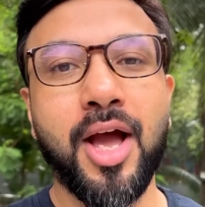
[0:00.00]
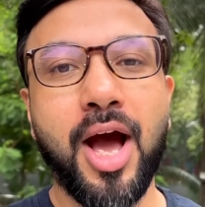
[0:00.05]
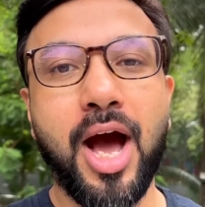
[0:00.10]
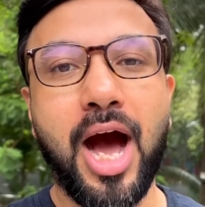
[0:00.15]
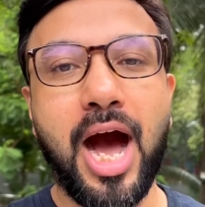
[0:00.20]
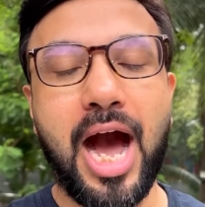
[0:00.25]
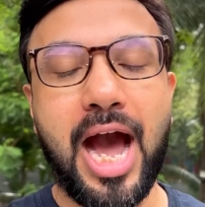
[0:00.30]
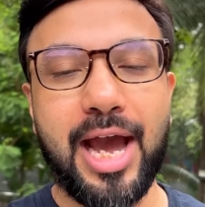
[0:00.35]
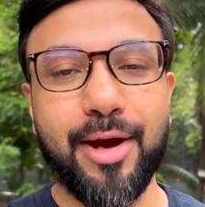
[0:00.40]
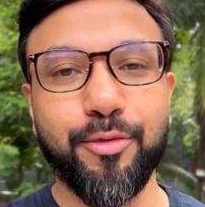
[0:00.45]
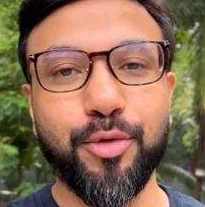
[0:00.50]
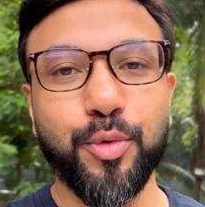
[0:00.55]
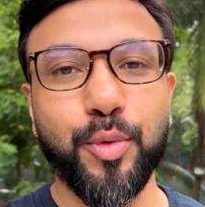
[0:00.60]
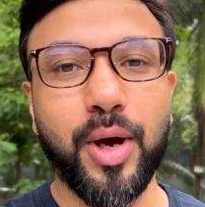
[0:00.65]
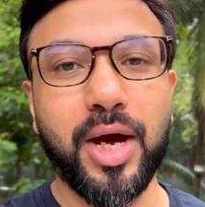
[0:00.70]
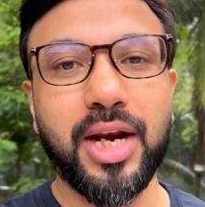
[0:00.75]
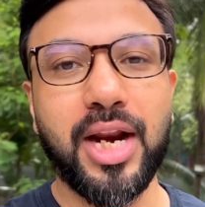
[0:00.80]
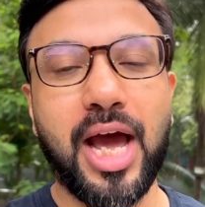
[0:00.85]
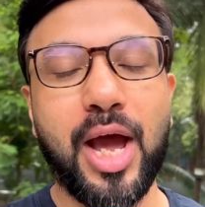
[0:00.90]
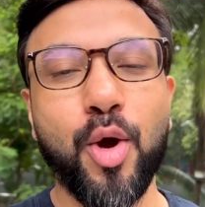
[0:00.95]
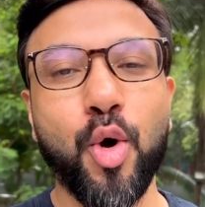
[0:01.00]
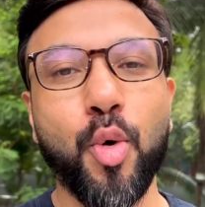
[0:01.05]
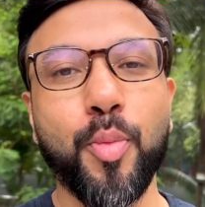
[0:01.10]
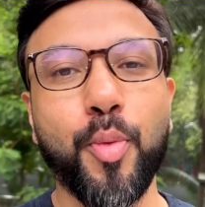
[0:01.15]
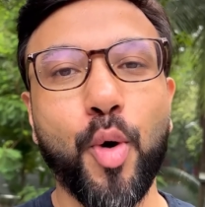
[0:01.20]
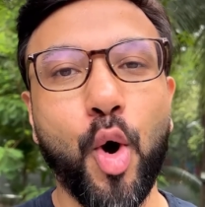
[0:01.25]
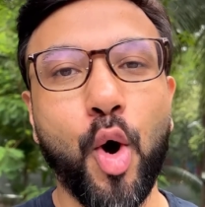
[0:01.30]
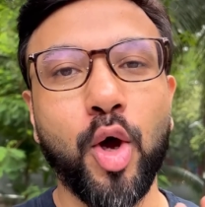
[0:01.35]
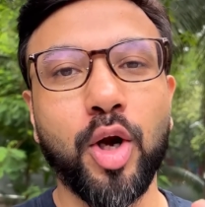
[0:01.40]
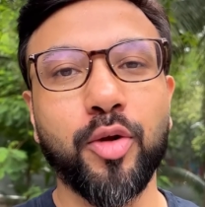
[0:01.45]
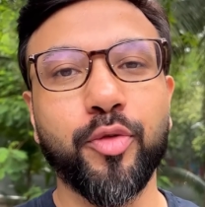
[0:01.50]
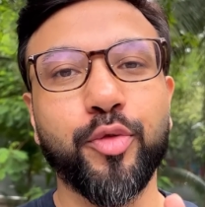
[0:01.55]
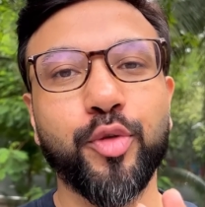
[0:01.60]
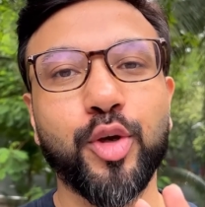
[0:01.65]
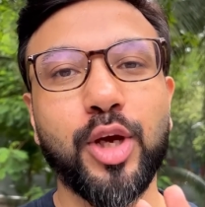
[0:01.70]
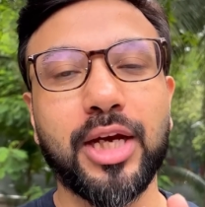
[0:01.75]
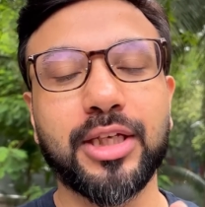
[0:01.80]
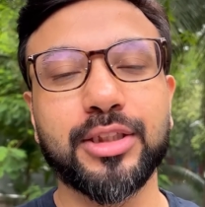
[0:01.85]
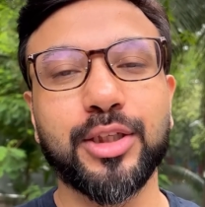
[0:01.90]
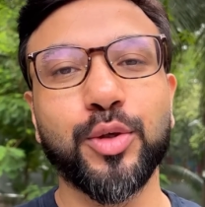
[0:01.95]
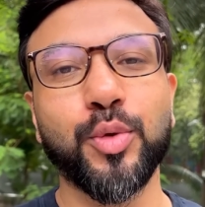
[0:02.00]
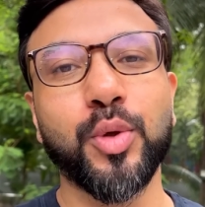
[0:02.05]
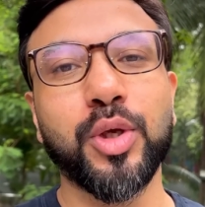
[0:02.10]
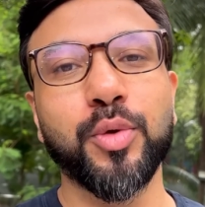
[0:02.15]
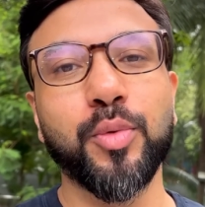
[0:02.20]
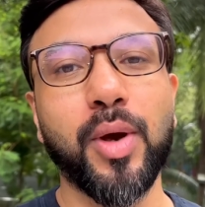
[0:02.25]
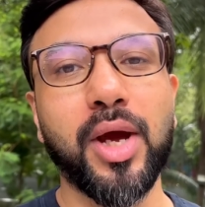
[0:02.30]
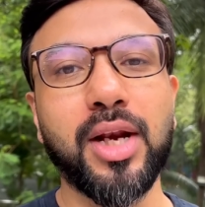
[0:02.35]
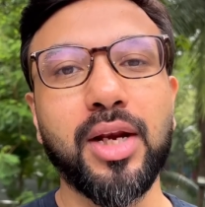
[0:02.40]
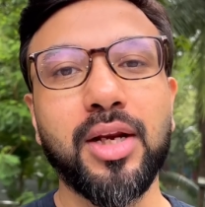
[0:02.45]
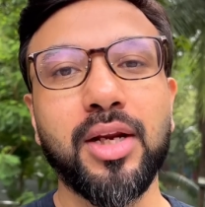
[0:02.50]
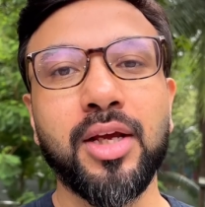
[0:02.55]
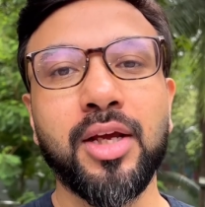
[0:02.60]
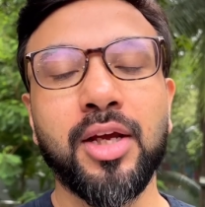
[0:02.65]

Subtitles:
Hi everyone, I hope all of you guys are doing well.